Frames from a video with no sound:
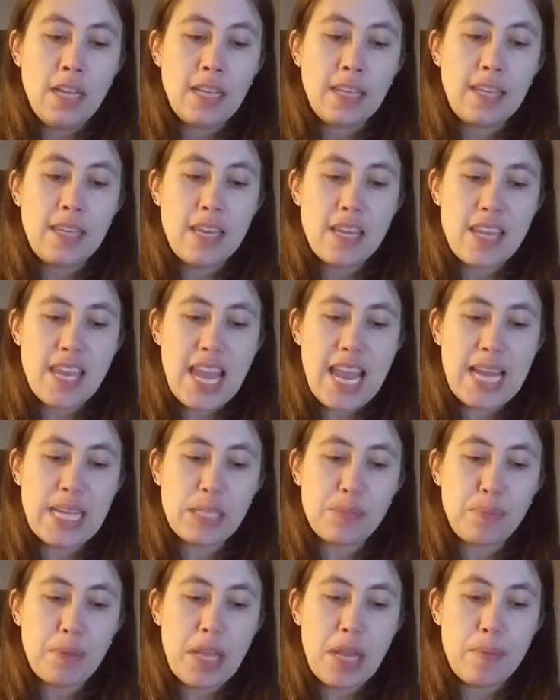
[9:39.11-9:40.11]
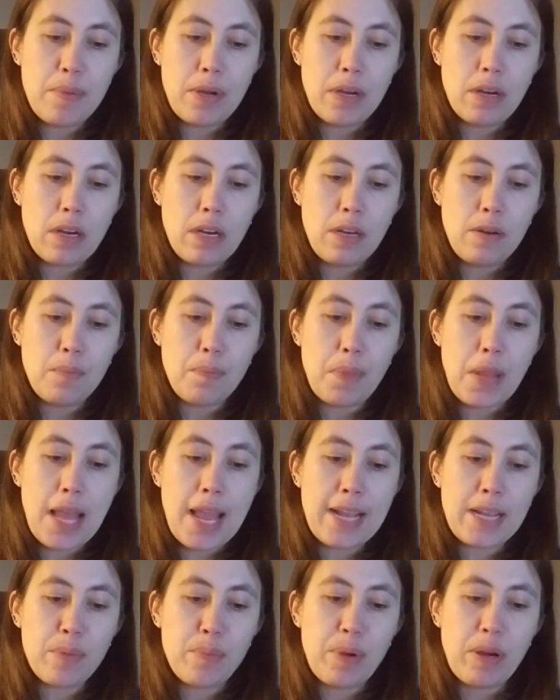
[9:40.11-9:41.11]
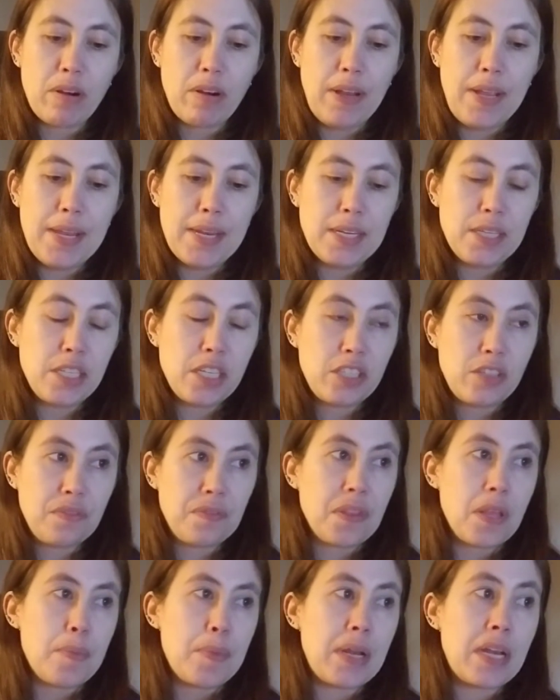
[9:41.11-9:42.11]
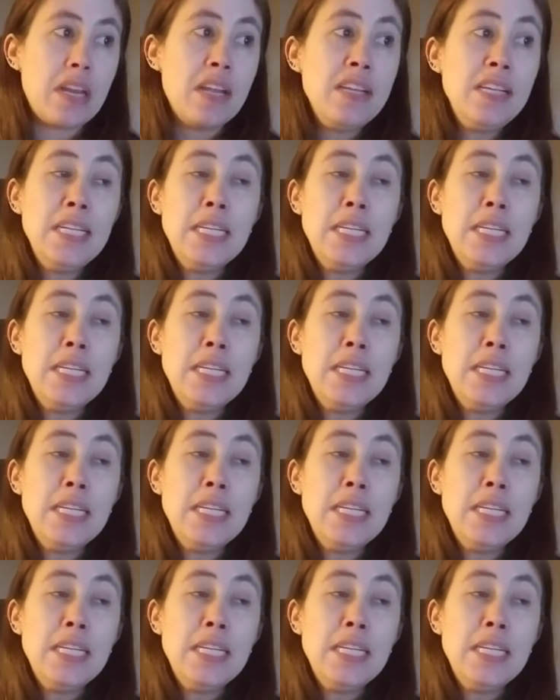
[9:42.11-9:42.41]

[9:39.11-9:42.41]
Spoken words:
kick-ass blackberry, and a touch of lemon.